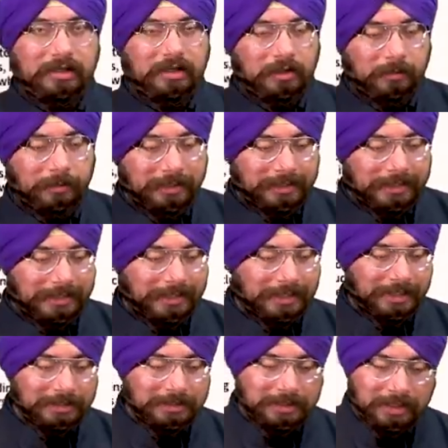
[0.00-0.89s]
in urban
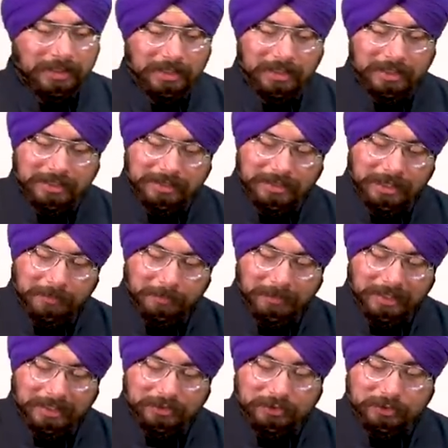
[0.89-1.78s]
areas. Then
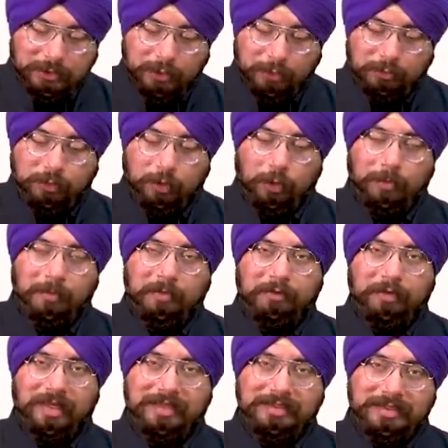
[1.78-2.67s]
Ministry of Home
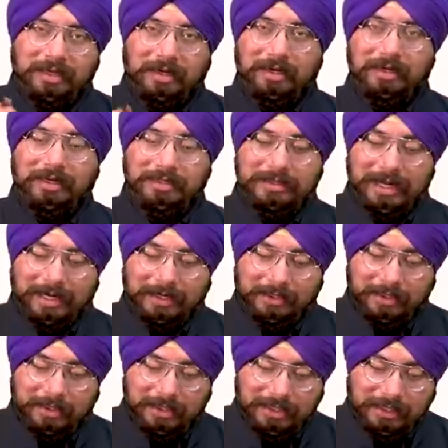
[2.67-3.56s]
Affairs under
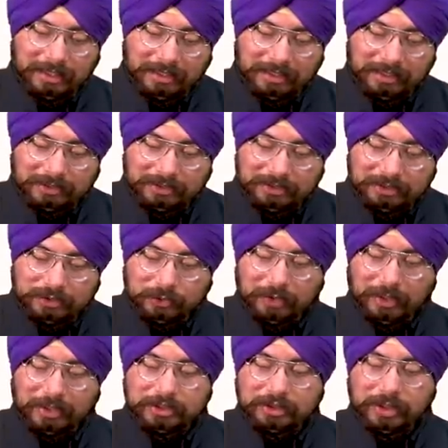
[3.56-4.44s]
that,
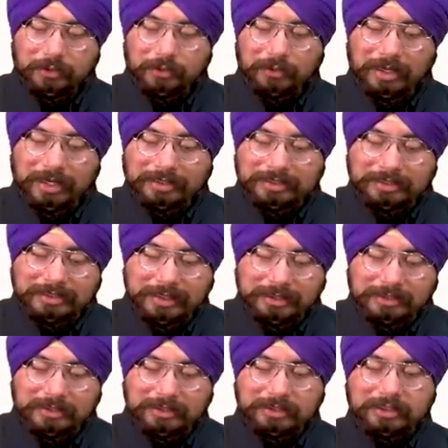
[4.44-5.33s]
Registrar General and
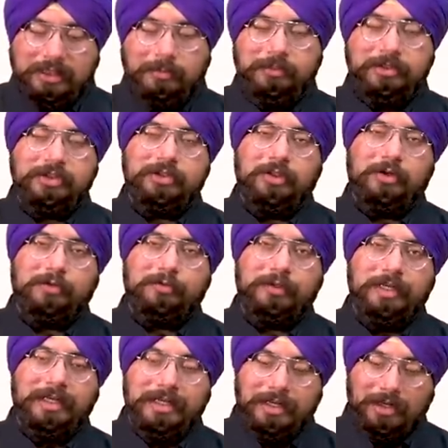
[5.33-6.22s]
Census Commissioner
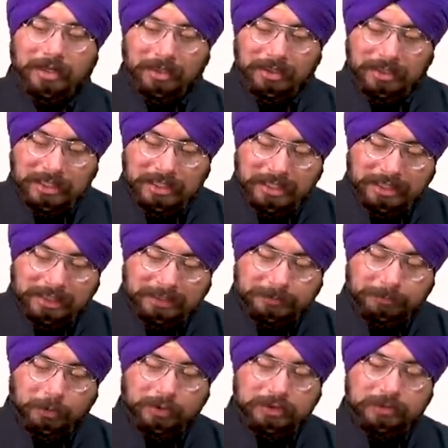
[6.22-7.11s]
of India
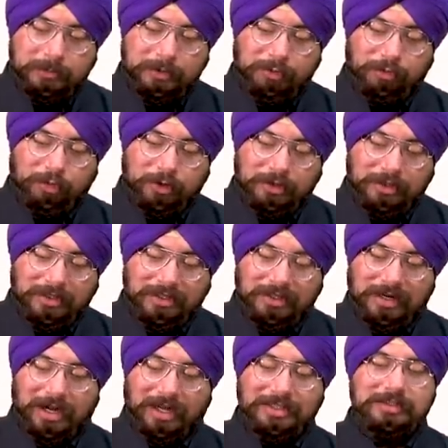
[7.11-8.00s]
responsible for the
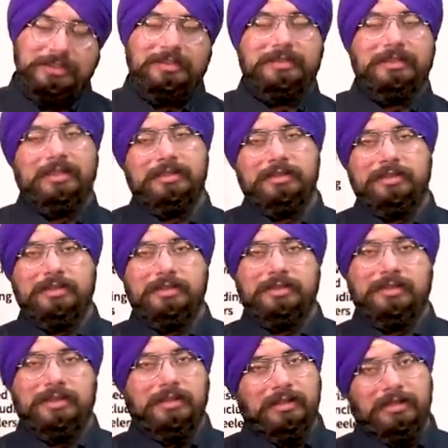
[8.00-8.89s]
caste
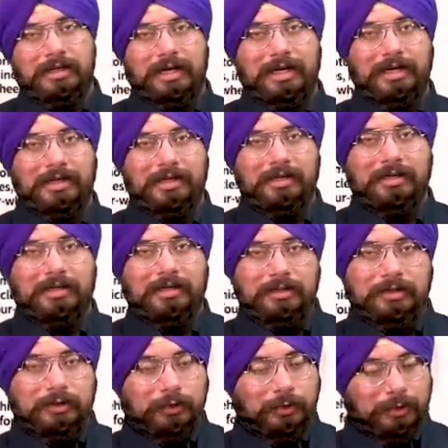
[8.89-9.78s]
census, right?
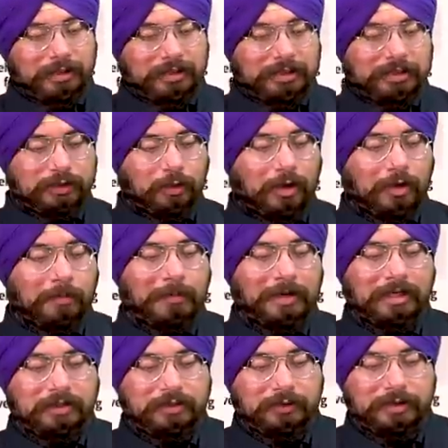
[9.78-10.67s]
So these all
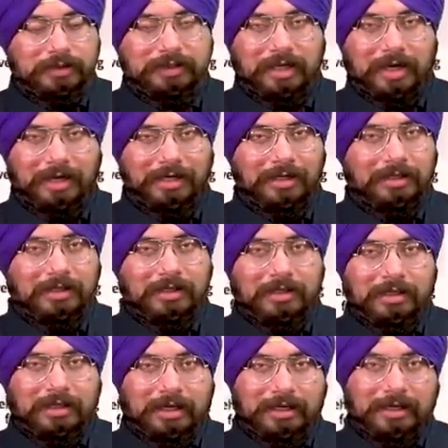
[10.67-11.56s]
ministries are
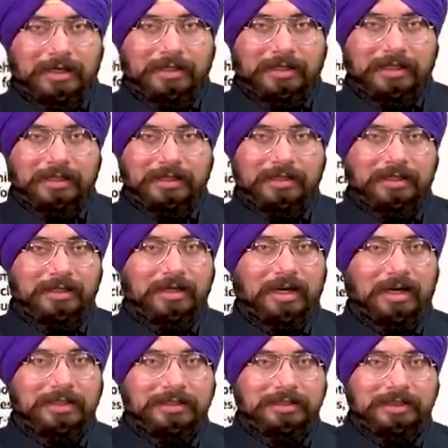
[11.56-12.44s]
conducting the
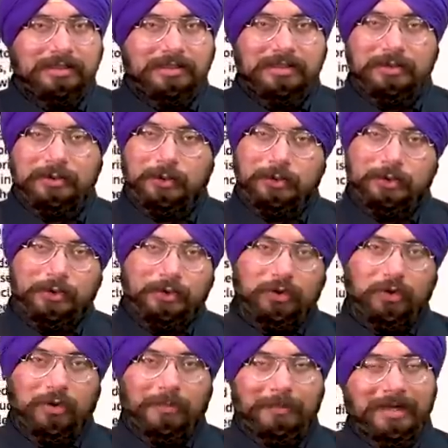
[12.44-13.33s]
caste census,
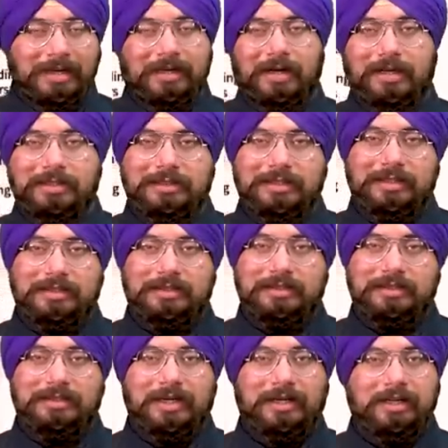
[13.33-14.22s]
socio-economic caste
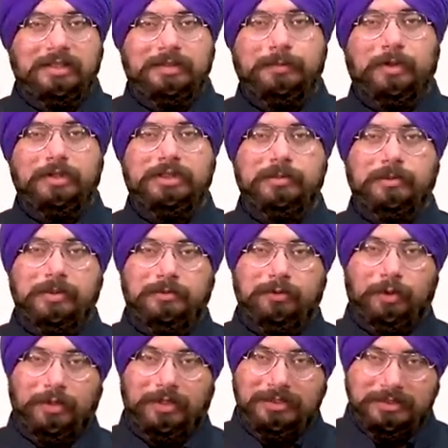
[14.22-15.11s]
census and responsible
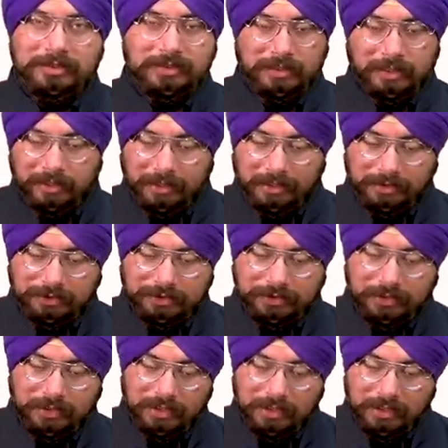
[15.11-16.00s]
for its
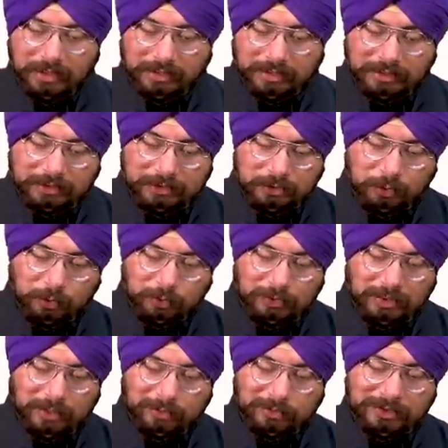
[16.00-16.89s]
conduction. This
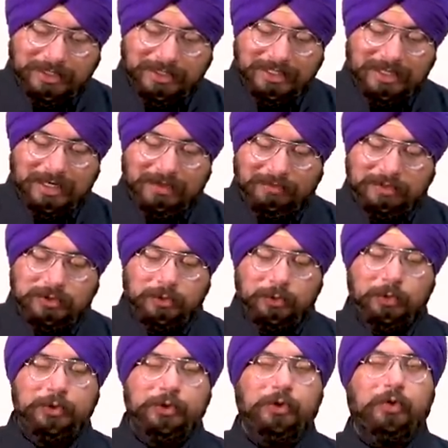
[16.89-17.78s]
2011
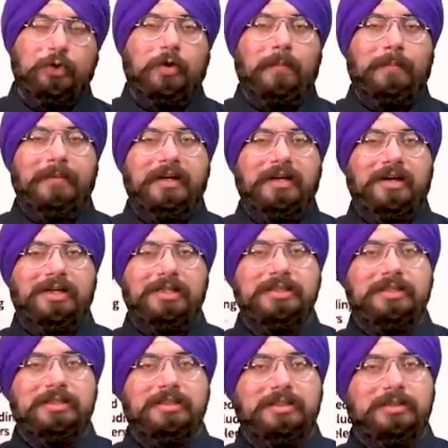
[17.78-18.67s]
socio-economic
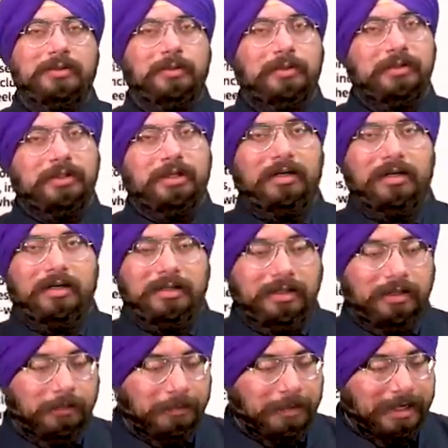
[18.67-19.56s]
caste census was
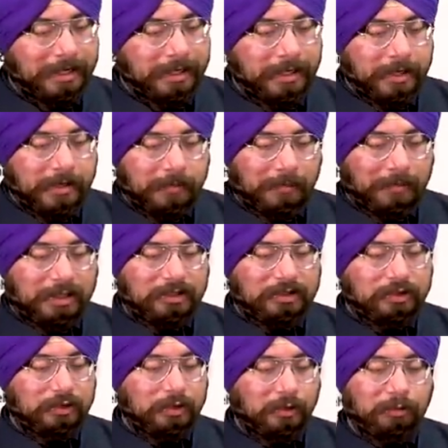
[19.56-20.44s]
conducted by
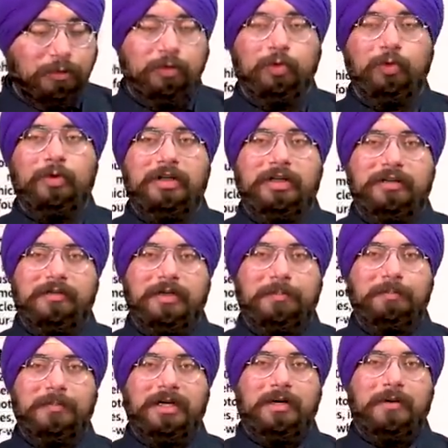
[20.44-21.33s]
Ministry of Rural
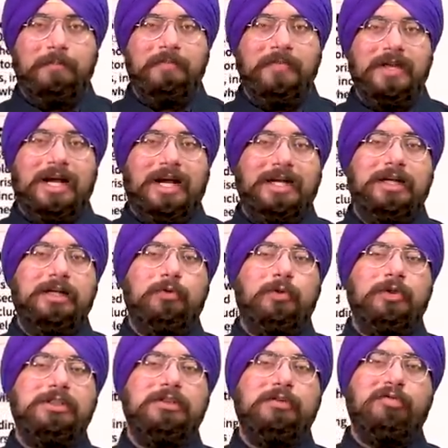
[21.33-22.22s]
Development and it
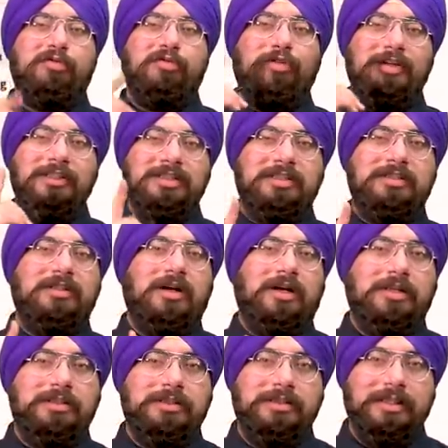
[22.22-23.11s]
was the first
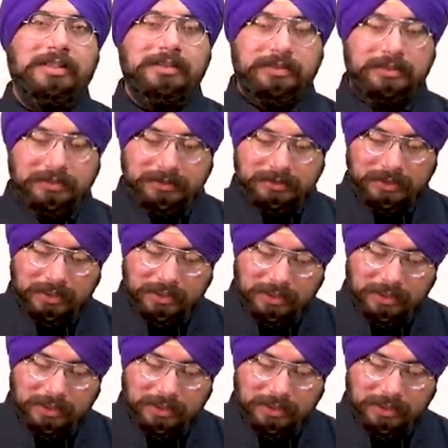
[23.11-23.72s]
caste census